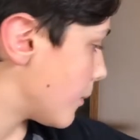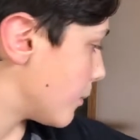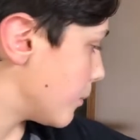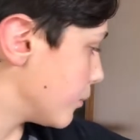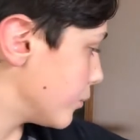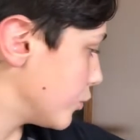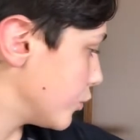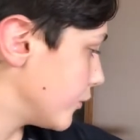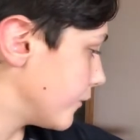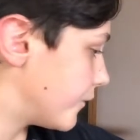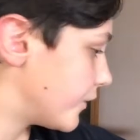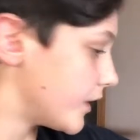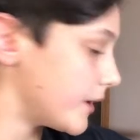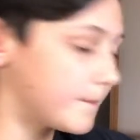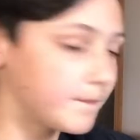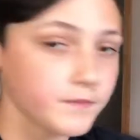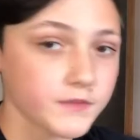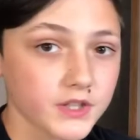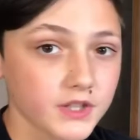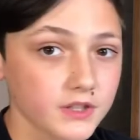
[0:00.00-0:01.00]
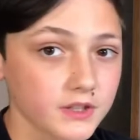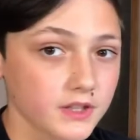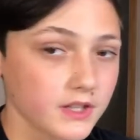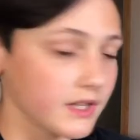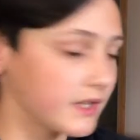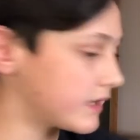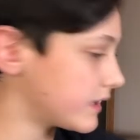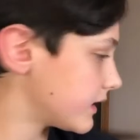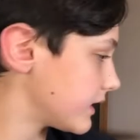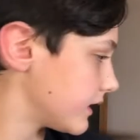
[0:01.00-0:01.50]
move them to
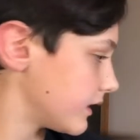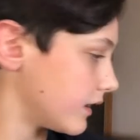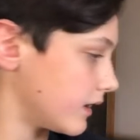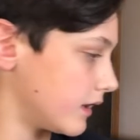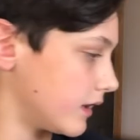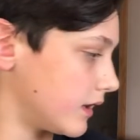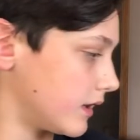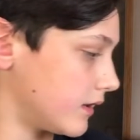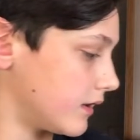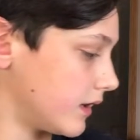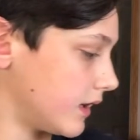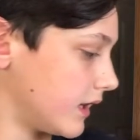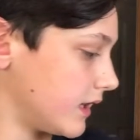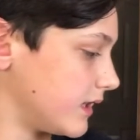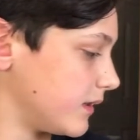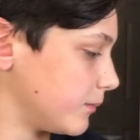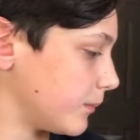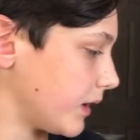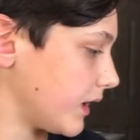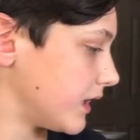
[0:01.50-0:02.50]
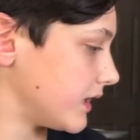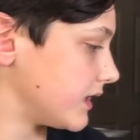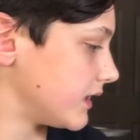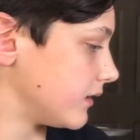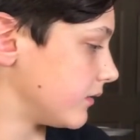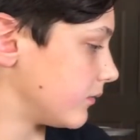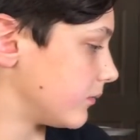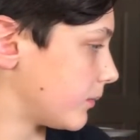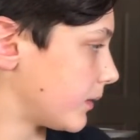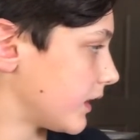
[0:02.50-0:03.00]
this 18 by
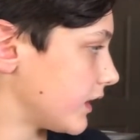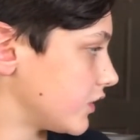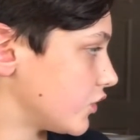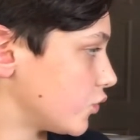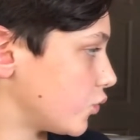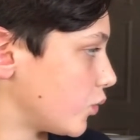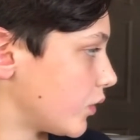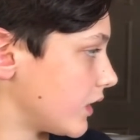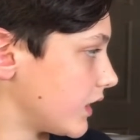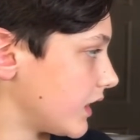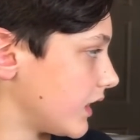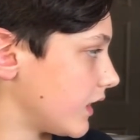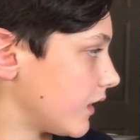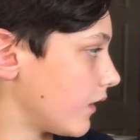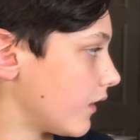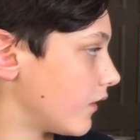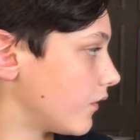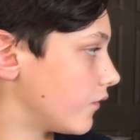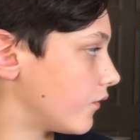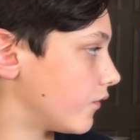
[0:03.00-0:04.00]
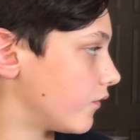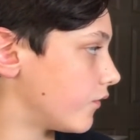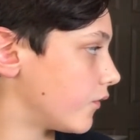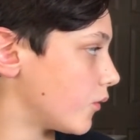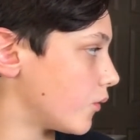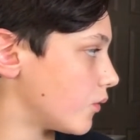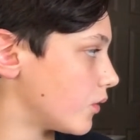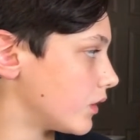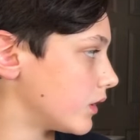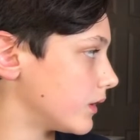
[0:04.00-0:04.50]
18 by
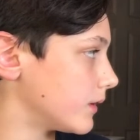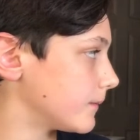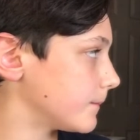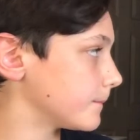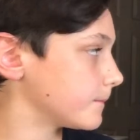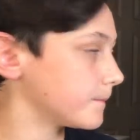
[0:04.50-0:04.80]
24.